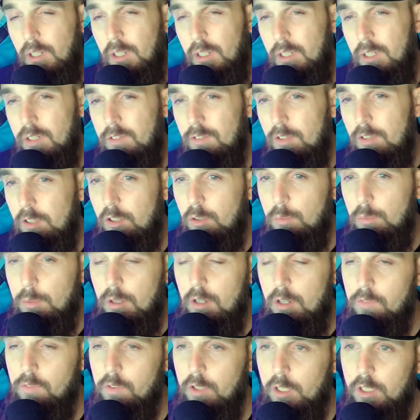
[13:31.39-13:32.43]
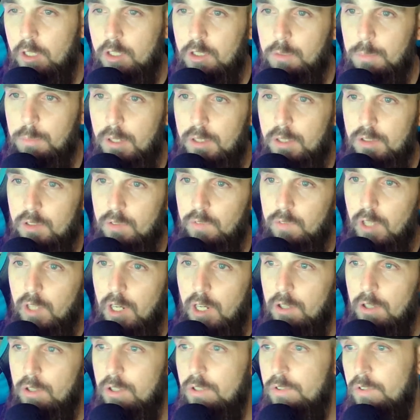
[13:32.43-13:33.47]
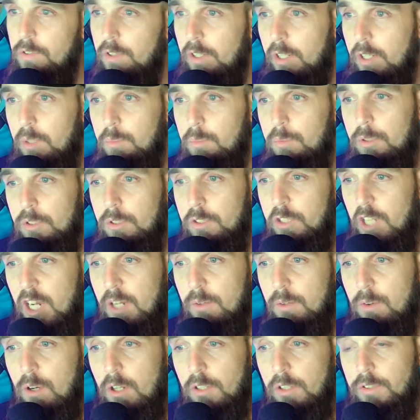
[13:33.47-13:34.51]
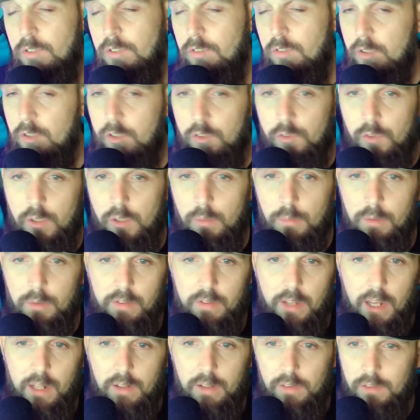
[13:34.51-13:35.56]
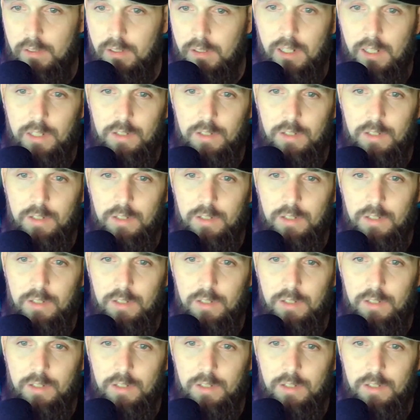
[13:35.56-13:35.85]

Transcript: He's a little bit of an expensive lottery ticket, but John Ross is extremely talented.